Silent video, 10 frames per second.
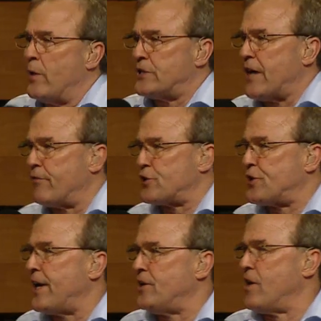one's ever
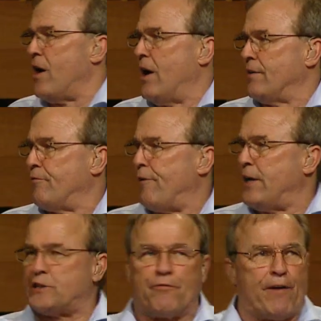seen God
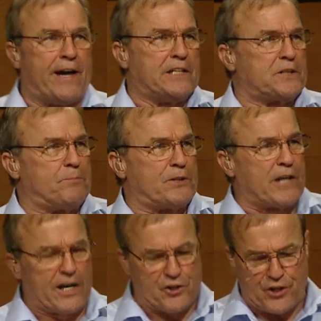face to face
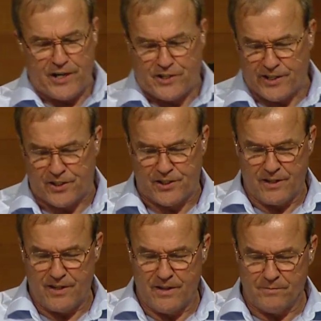besides Jesus.
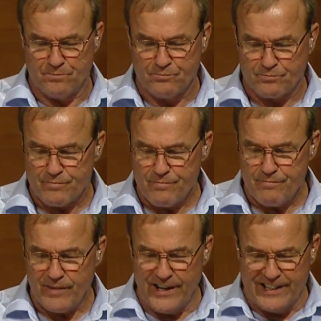
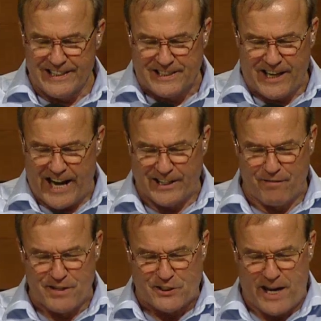And listen, I love
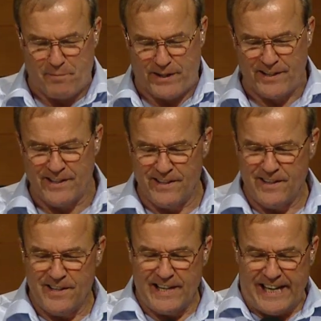this statement.
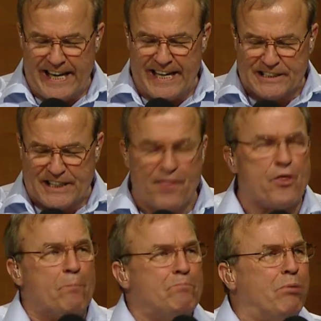He is in
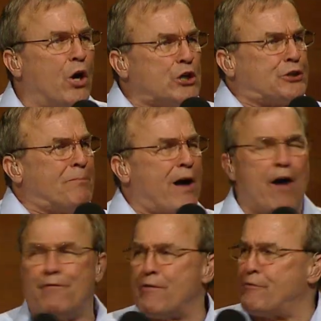the bosom
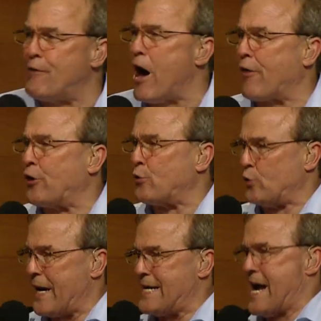of the Father
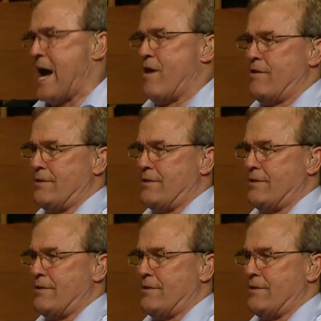right now.